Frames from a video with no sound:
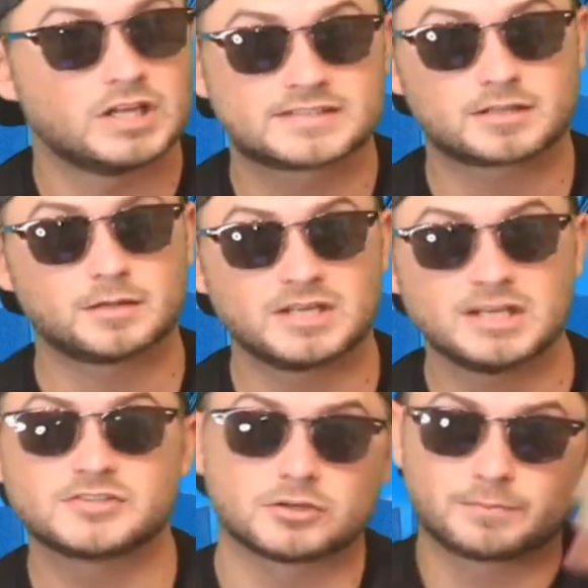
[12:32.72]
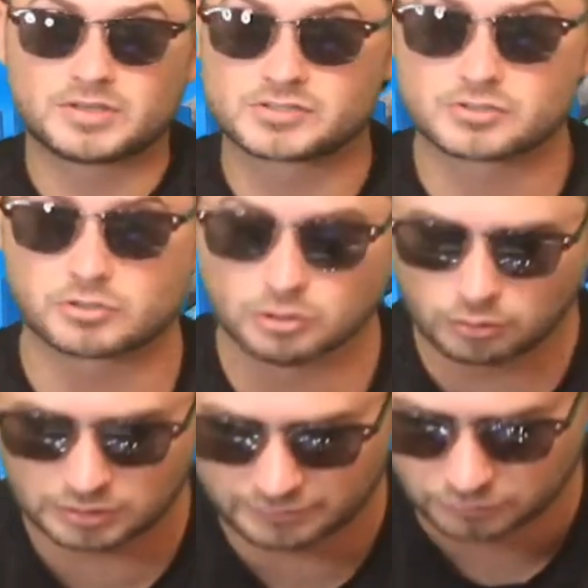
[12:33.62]
it's going to be easier because they're a
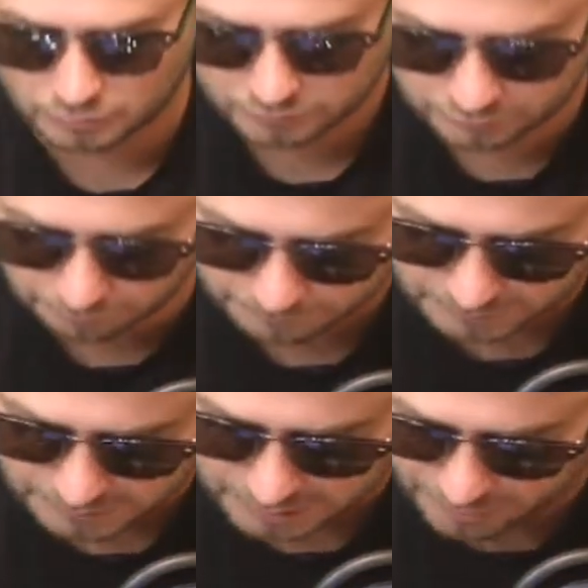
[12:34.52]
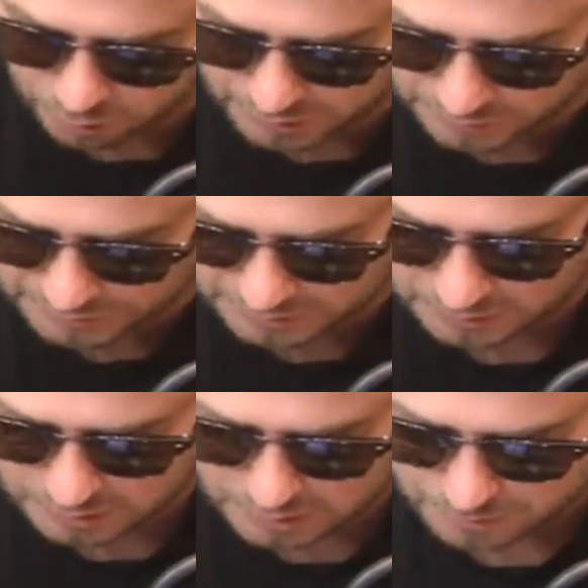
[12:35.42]
lower level. So I'm okay with
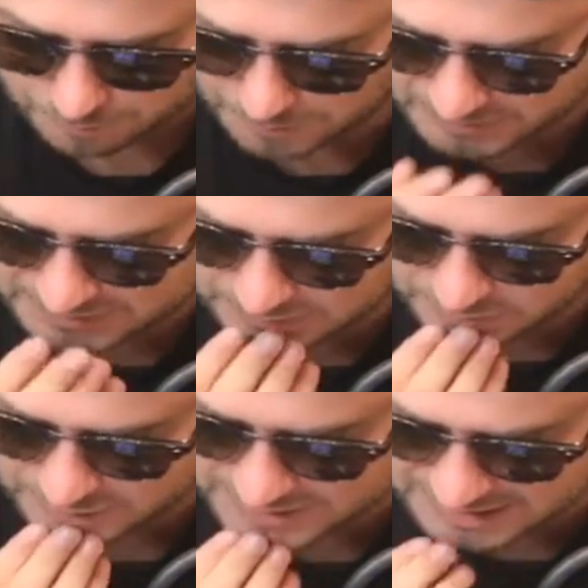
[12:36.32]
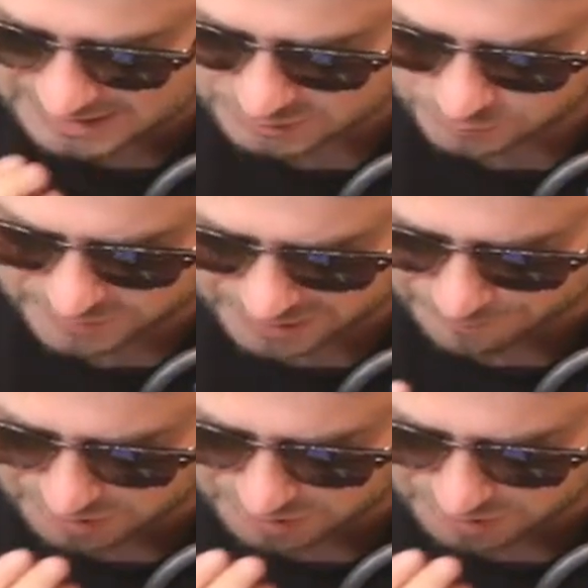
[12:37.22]
that. Puppeteer is next. We've got a